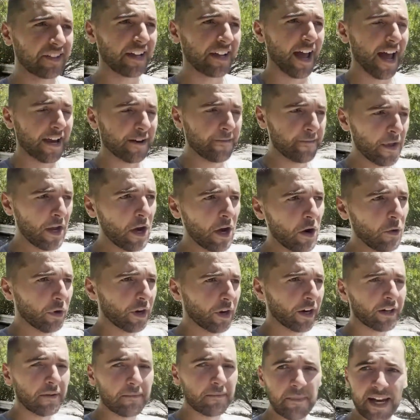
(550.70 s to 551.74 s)
said,
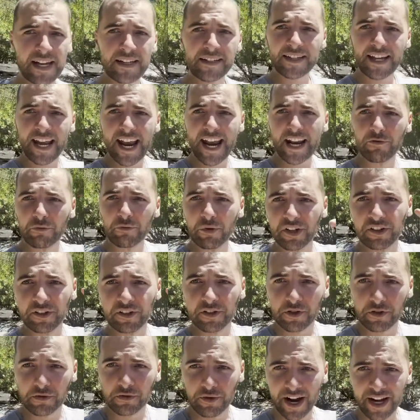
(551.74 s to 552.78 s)
we're going to maintain
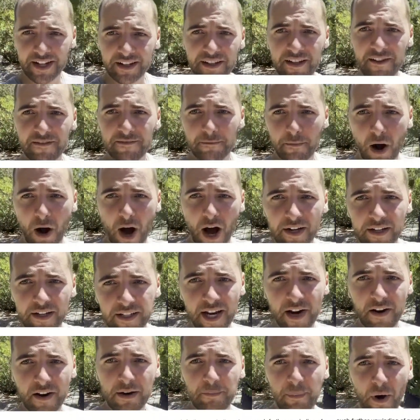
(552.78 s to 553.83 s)
restrictive
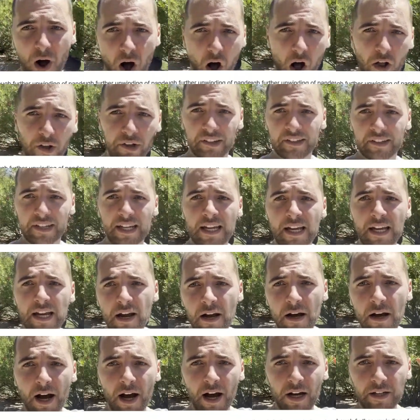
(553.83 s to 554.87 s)
monetary policy
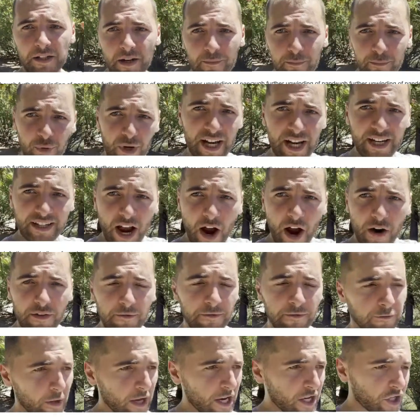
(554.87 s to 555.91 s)
to bring down
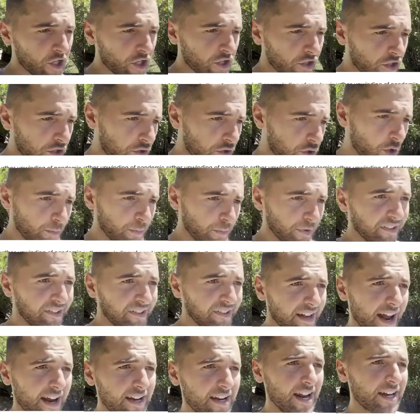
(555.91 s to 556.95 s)
inflation to
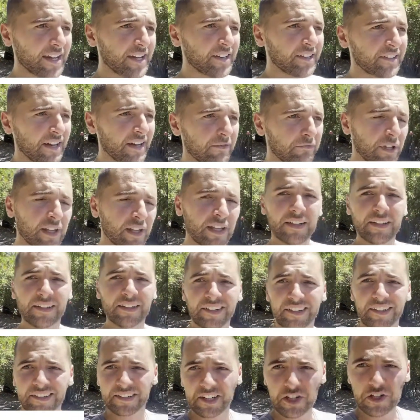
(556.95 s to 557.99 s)
2%. And he said really the
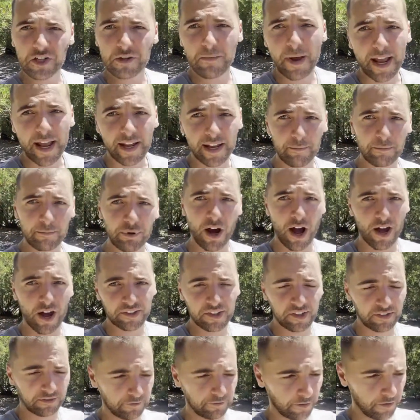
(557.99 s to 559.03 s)
decision-making
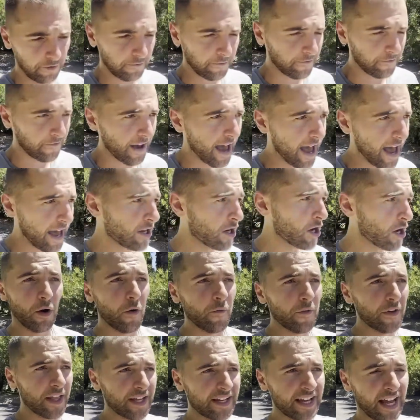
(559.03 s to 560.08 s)
process for the Fed
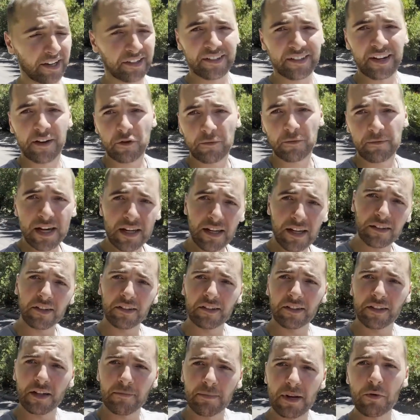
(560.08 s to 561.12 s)
over the next several meetings
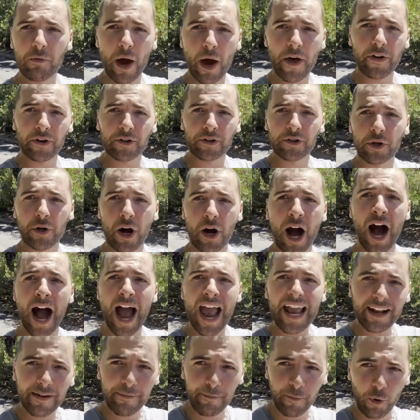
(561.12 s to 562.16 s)
is going to be whether to
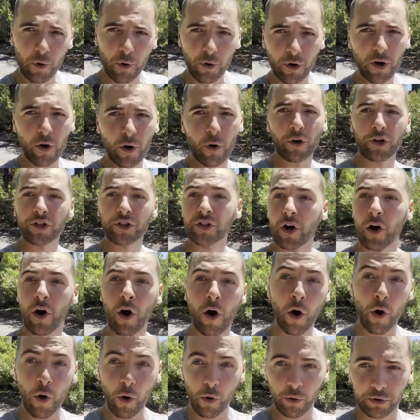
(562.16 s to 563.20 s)
hike more or to
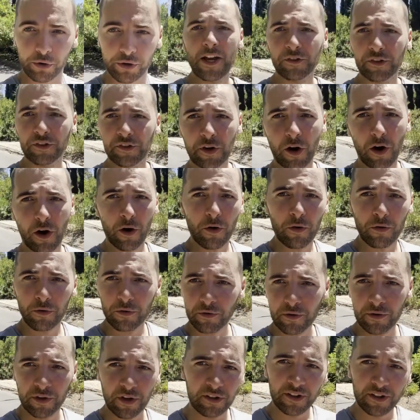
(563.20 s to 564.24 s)
hold. And
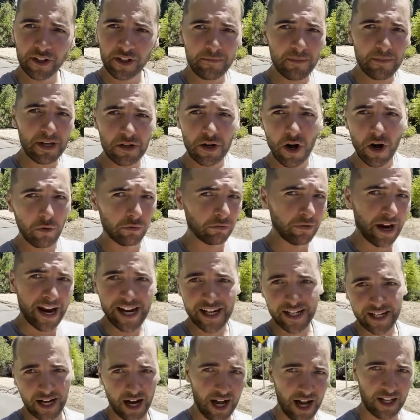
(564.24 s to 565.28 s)
so there's going to be no
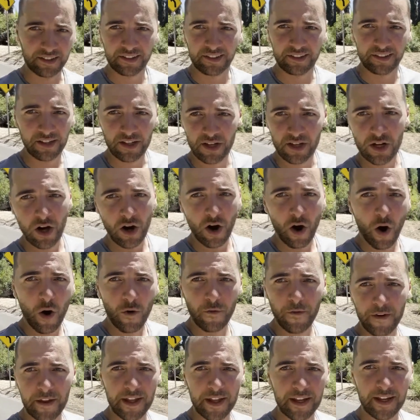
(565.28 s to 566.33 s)
rate cuts
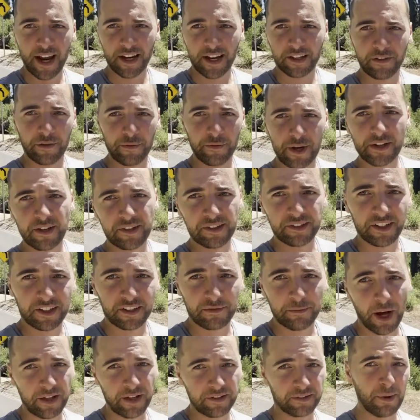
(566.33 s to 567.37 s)
over the next 3 to
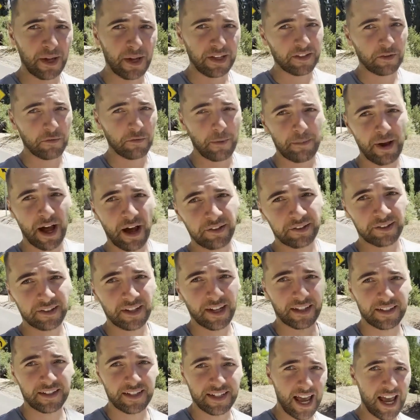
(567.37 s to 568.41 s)
6 months based on what Powell's
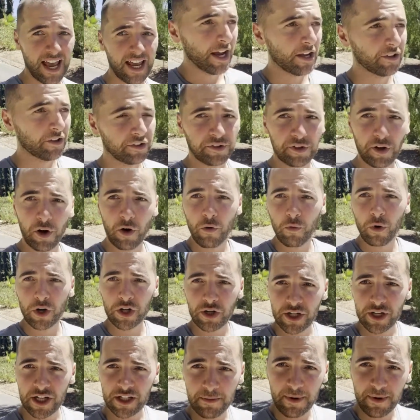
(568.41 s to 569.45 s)
saying today. And so what
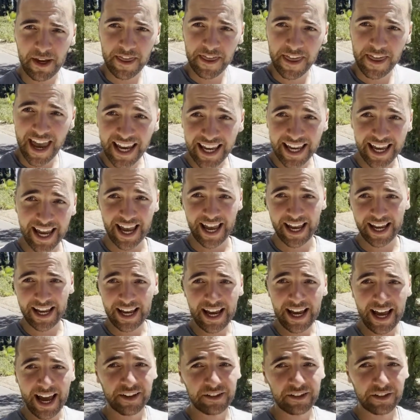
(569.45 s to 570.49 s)
you need to be thinking
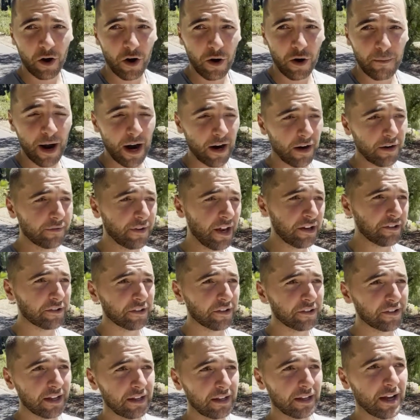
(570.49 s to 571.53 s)
as a home buyer
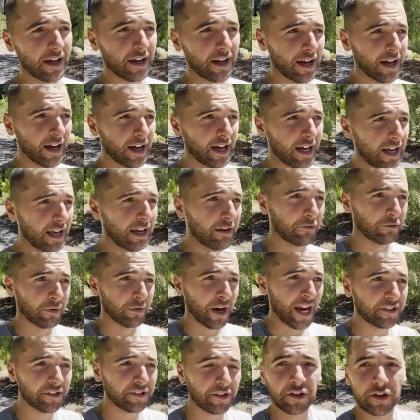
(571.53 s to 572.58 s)
investor is that
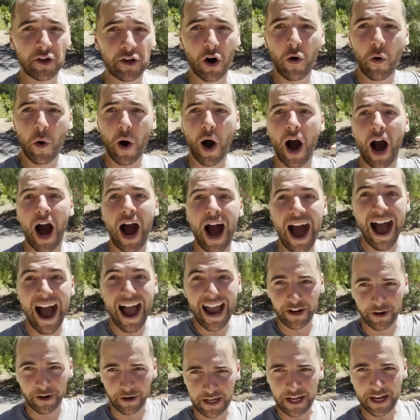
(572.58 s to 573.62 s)
rates could go
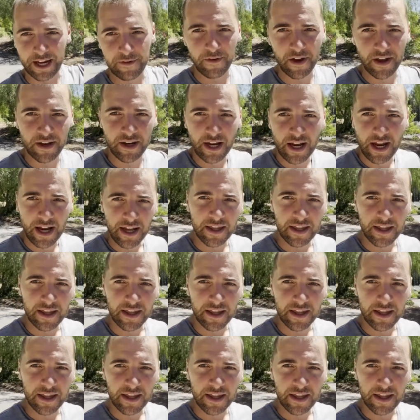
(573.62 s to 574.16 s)
higher even